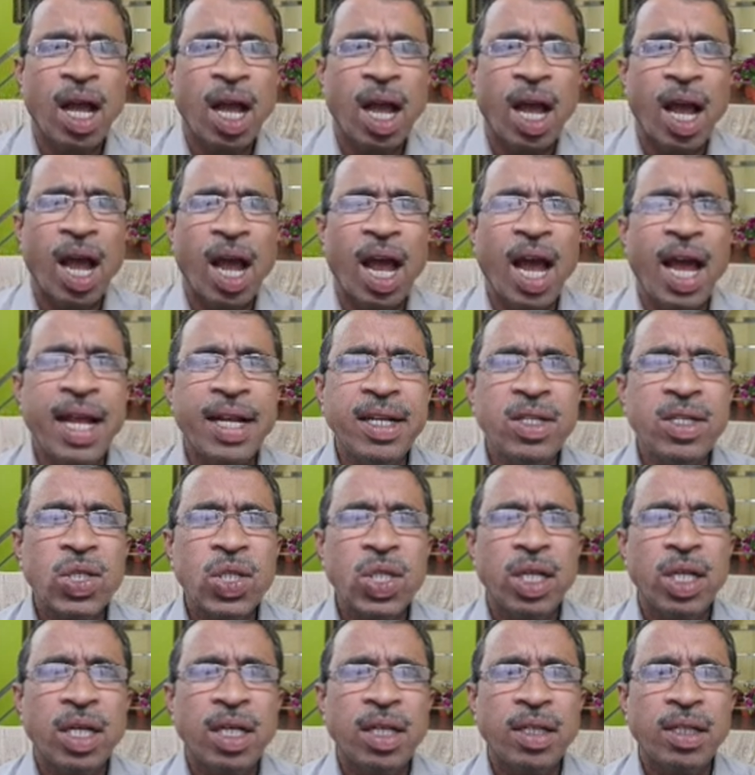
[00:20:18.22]

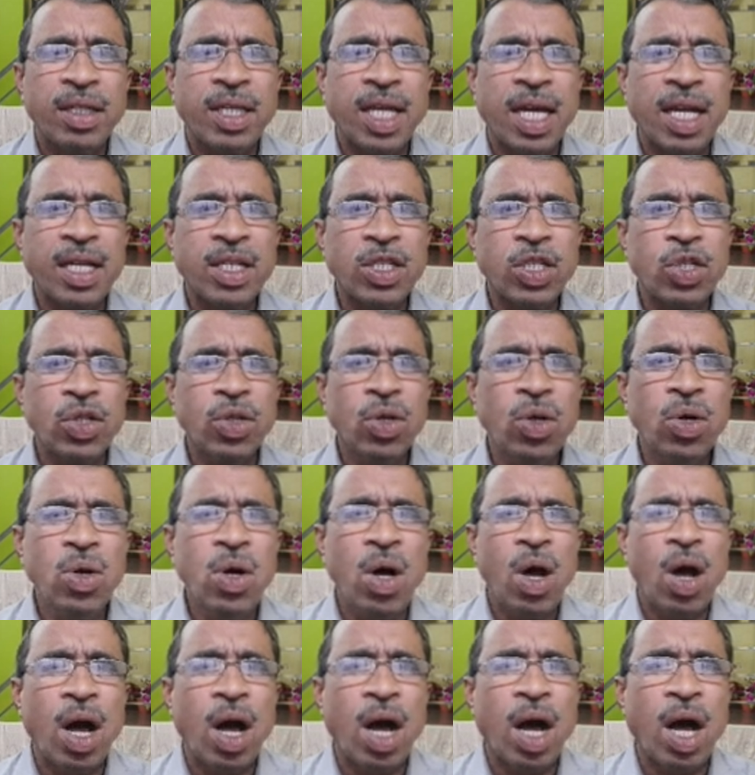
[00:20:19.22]
Hence, there is
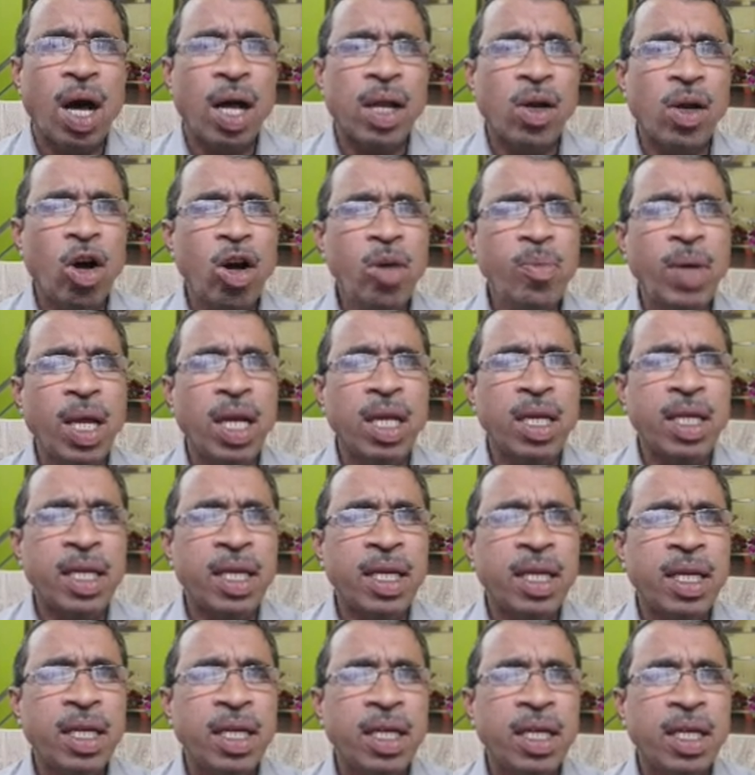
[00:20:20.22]
no
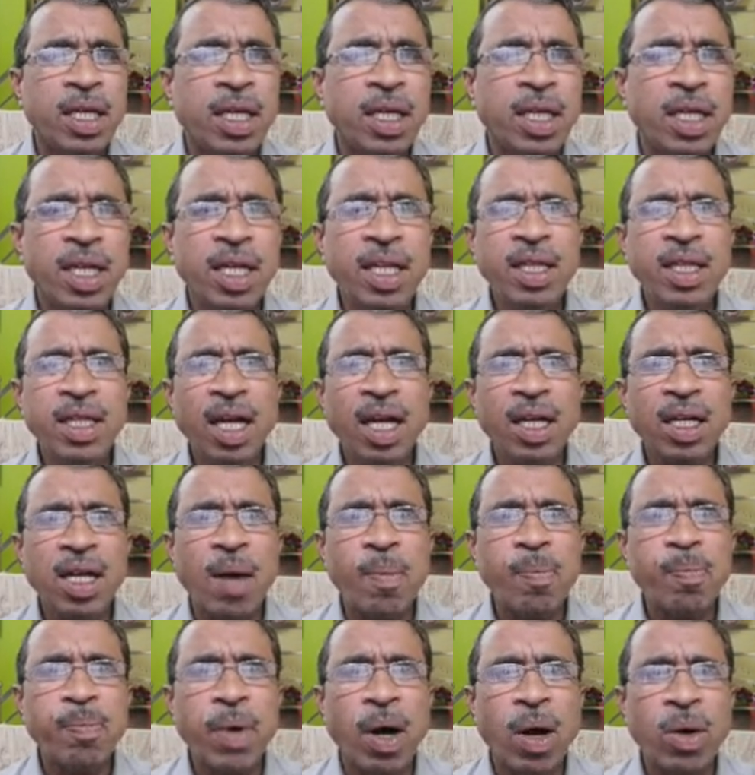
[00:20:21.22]
anomaly in the
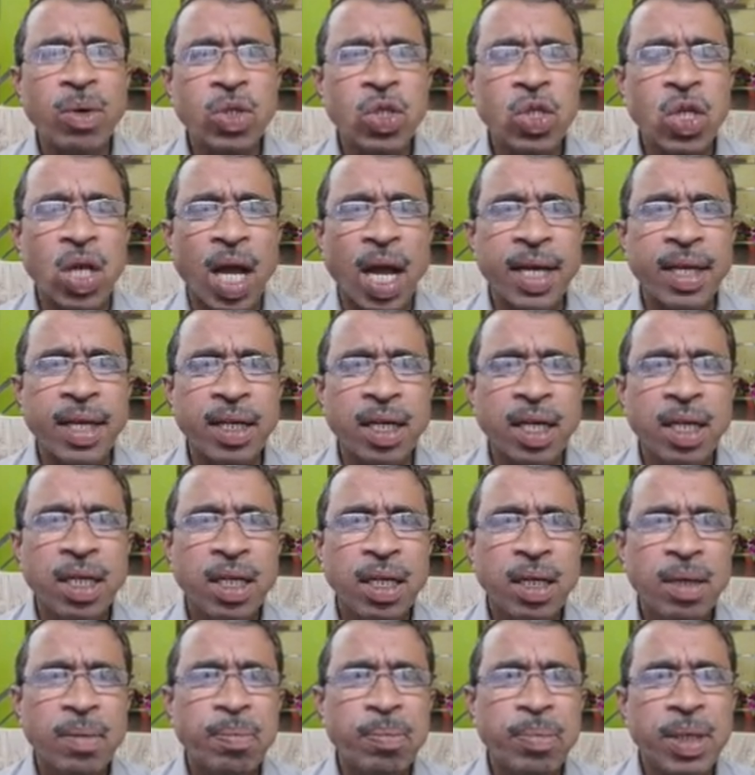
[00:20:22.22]
compounds like
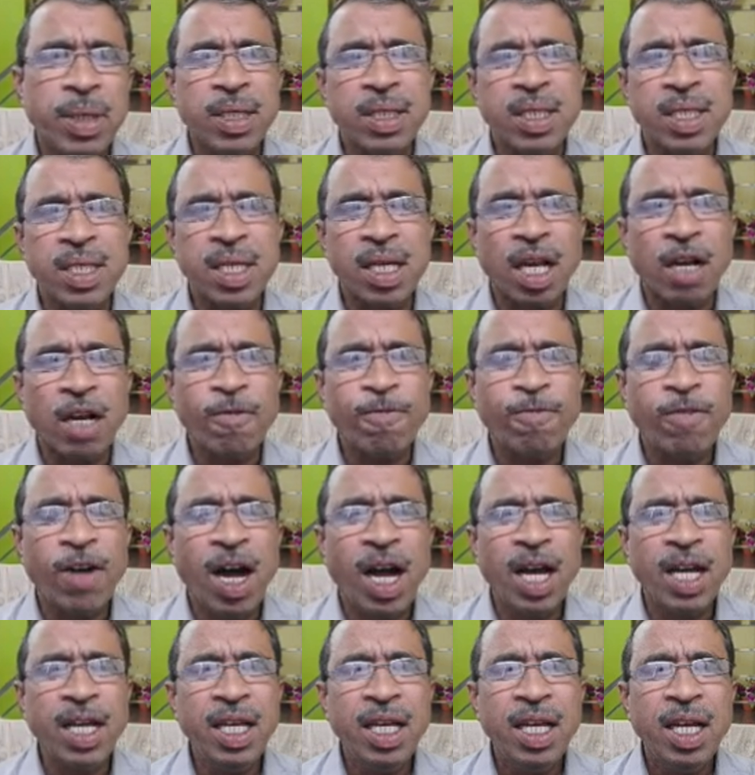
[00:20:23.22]

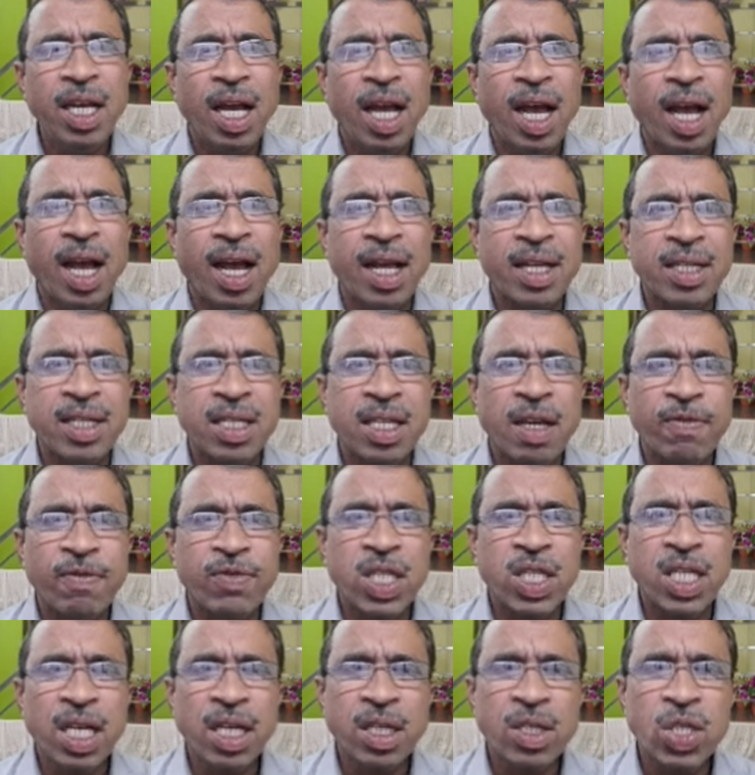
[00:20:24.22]
PCl5,
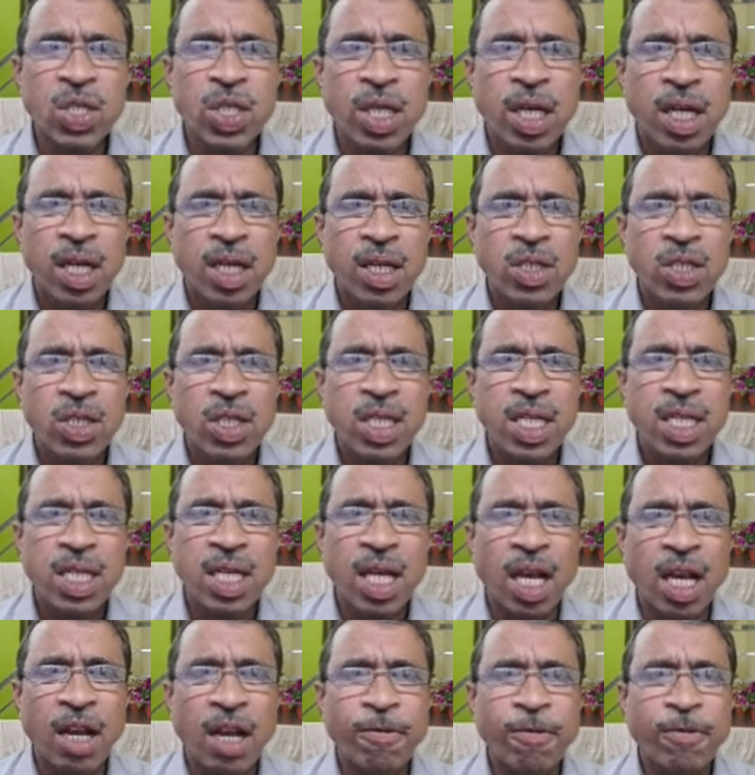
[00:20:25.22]
SF6,
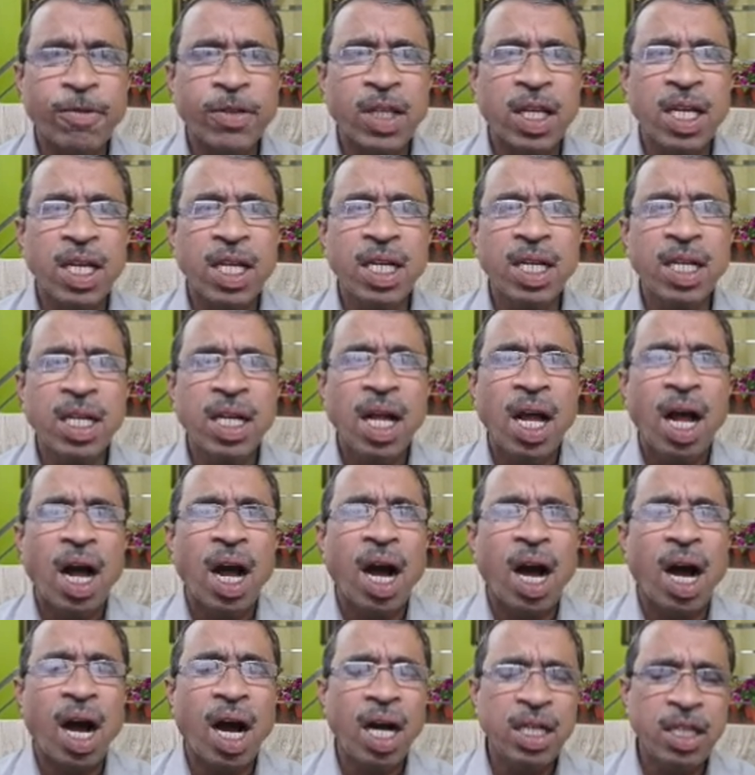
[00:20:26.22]
ClF3,
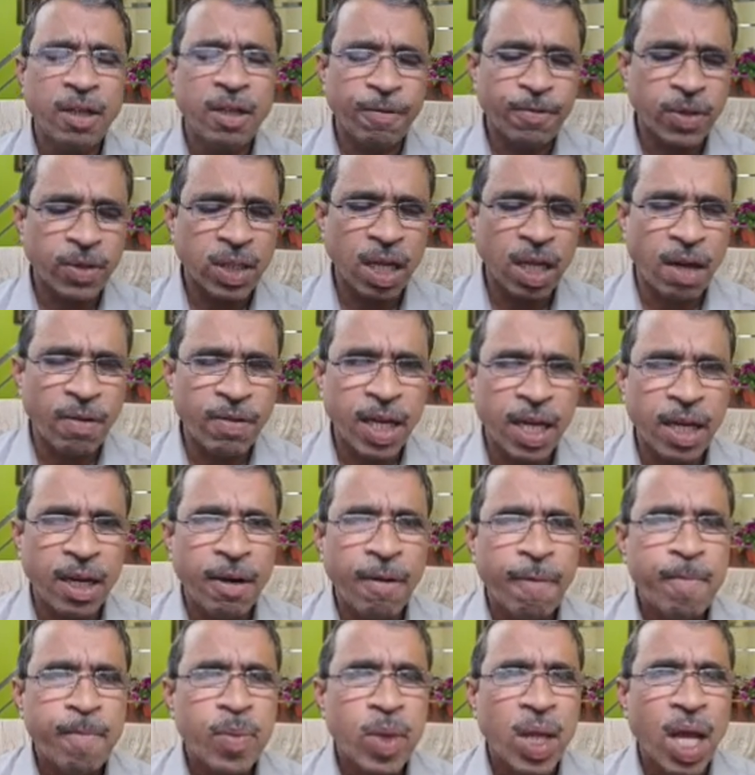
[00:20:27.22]

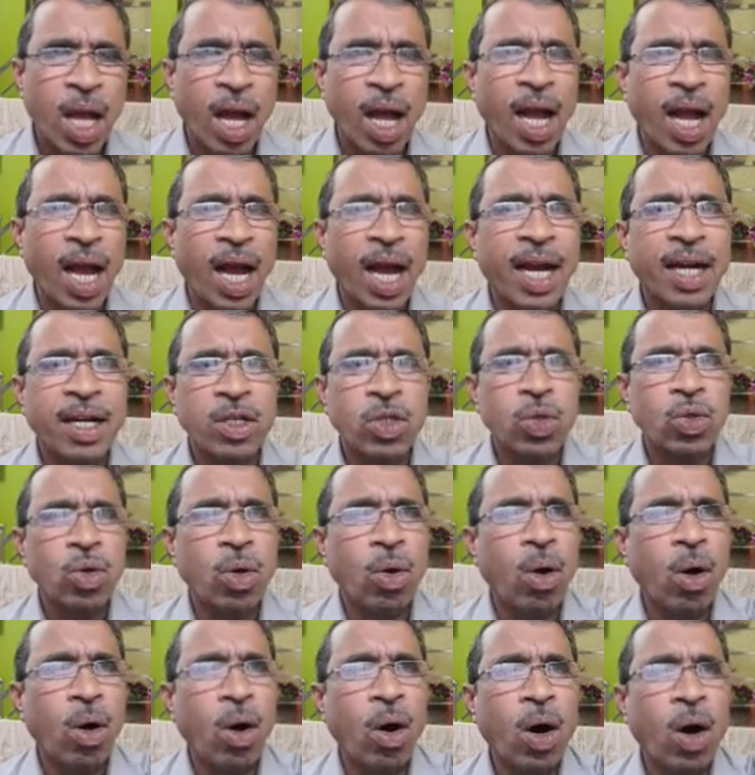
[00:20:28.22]
IF7 and
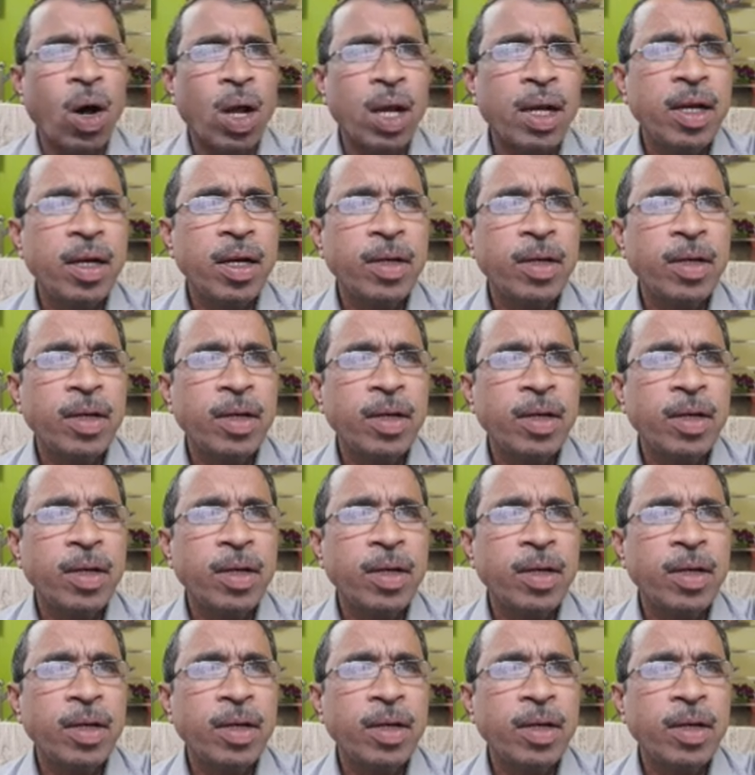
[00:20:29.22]
so on.